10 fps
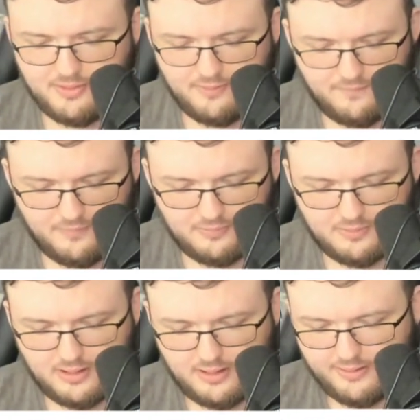They're full
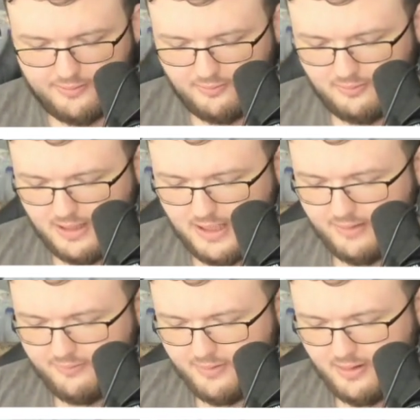cards.
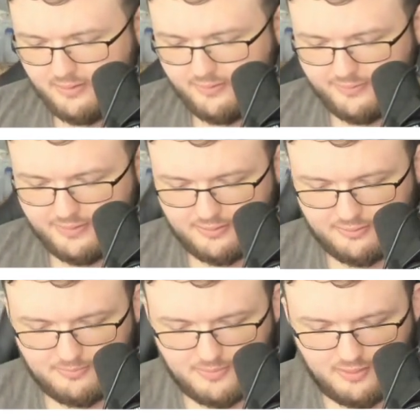Okay, so it looks like they're
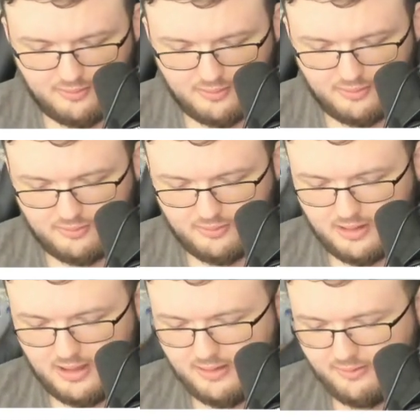small. They're good.
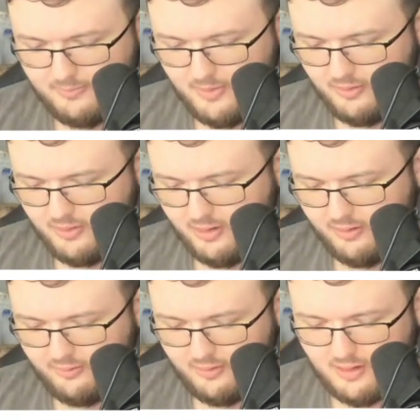Small
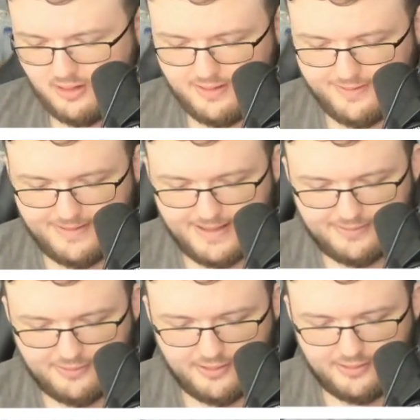cards.
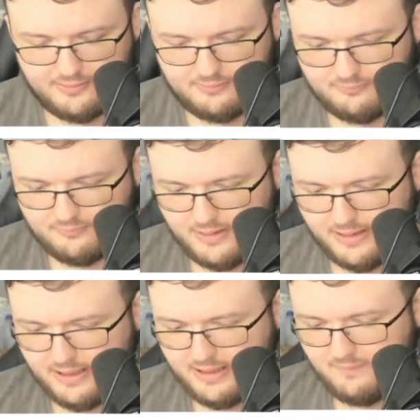That's good. I
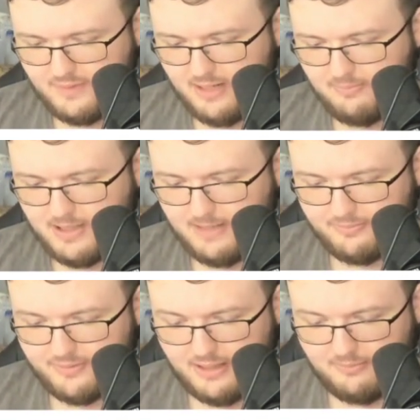gotta give EA props
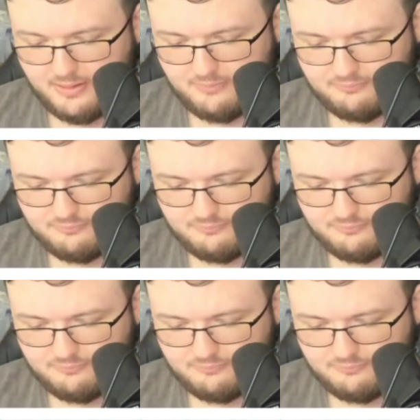on that one.